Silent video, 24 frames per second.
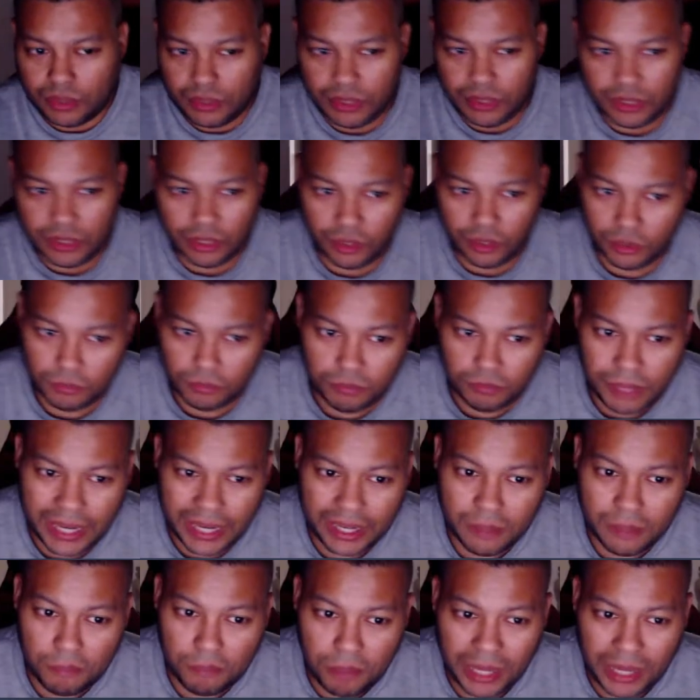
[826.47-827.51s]
you know,
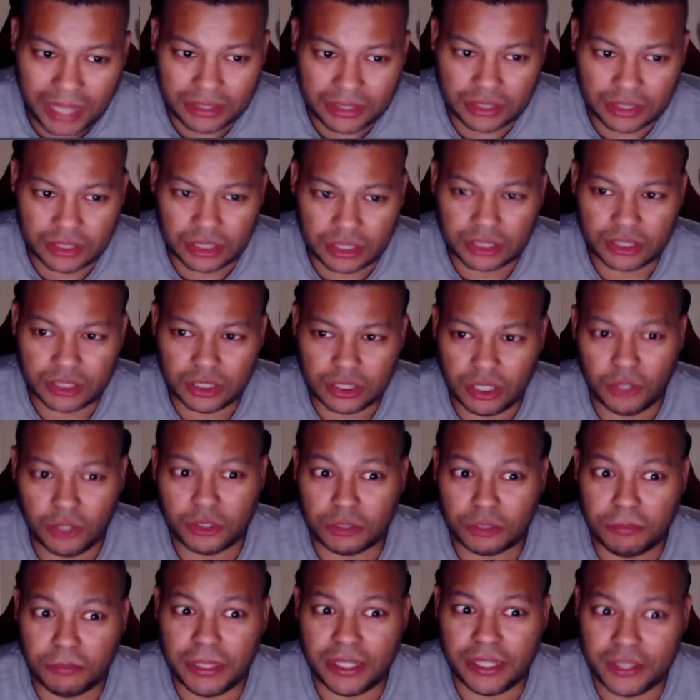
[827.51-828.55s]
making pets just
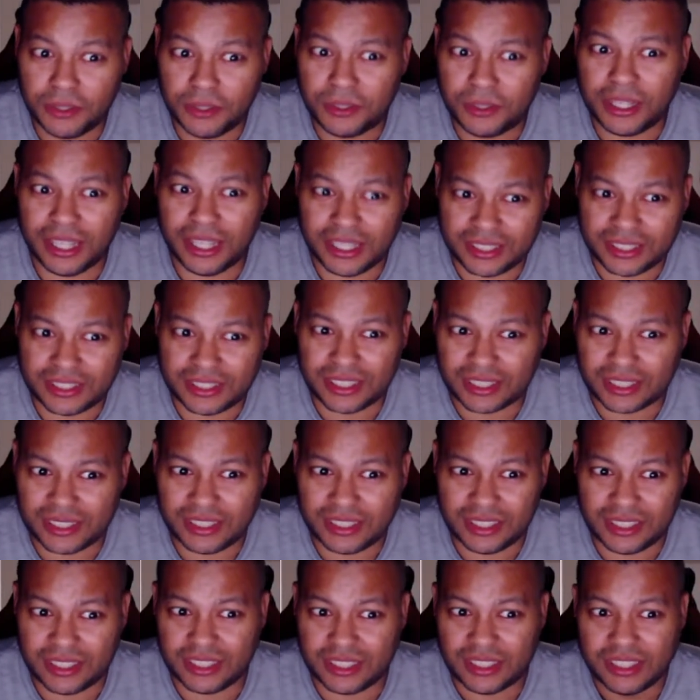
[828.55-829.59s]
shows me that you can't stick to
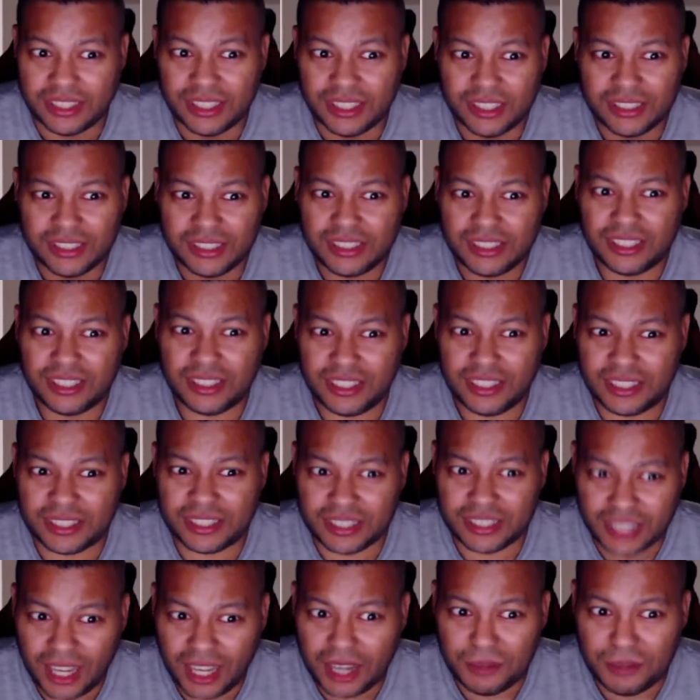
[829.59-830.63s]
the to the
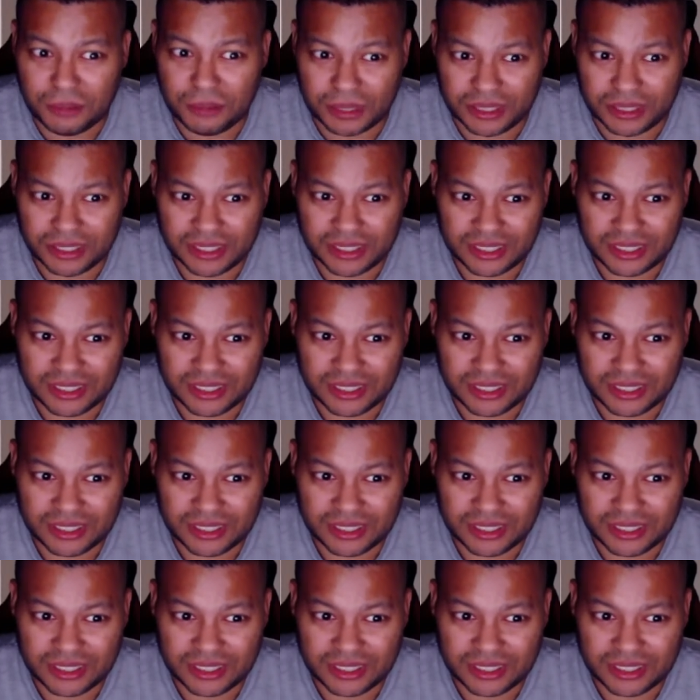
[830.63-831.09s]
assignment.